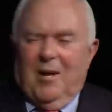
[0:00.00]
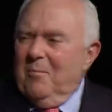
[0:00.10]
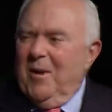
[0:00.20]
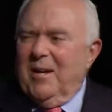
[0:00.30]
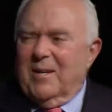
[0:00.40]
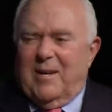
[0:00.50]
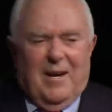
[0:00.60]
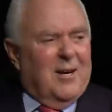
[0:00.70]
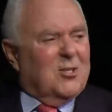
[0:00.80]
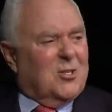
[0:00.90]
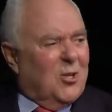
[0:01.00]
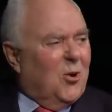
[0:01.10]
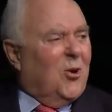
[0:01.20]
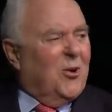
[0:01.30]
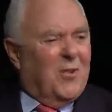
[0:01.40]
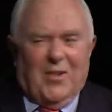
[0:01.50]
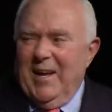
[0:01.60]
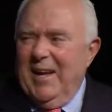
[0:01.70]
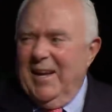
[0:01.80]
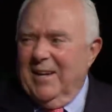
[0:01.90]
Medicare is the law of the
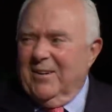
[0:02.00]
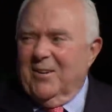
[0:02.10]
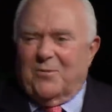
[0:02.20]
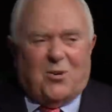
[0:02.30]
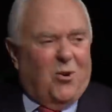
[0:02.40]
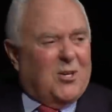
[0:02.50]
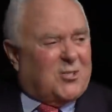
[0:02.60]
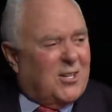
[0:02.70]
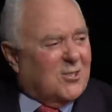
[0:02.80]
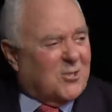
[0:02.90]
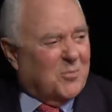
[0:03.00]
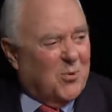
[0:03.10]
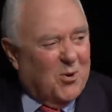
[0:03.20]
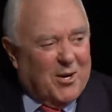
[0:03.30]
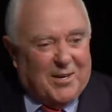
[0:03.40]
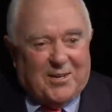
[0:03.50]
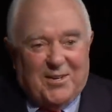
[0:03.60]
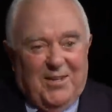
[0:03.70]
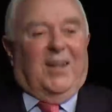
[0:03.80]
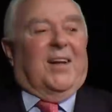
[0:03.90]
land. Of course they'll support it.
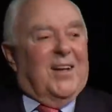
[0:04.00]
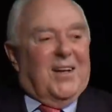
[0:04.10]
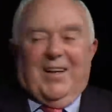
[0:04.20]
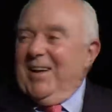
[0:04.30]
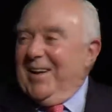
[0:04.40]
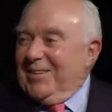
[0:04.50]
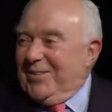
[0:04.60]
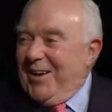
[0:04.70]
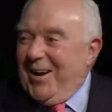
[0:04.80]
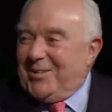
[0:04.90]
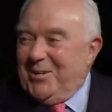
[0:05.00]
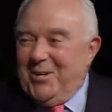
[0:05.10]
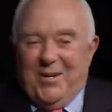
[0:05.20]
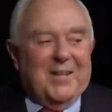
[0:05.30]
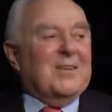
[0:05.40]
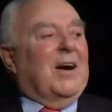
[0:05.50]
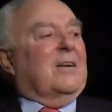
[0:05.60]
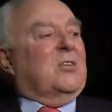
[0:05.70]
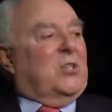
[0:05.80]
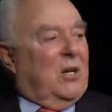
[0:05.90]
doctor? And the
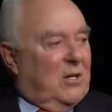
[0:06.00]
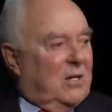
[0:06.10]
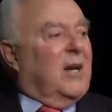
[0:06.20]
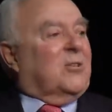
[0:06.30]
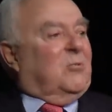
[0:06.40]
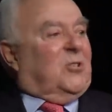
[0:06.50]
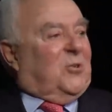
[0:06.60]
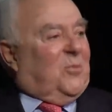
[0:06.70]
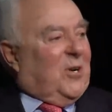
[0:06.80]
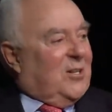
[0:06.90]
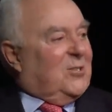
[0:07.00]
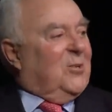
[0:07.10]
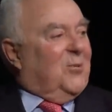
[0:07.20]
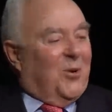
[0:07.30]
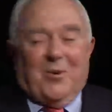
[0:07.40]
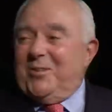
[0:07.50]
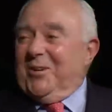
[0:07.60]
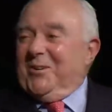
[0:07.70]
doctor said, Yes, Mr. President, we're with you.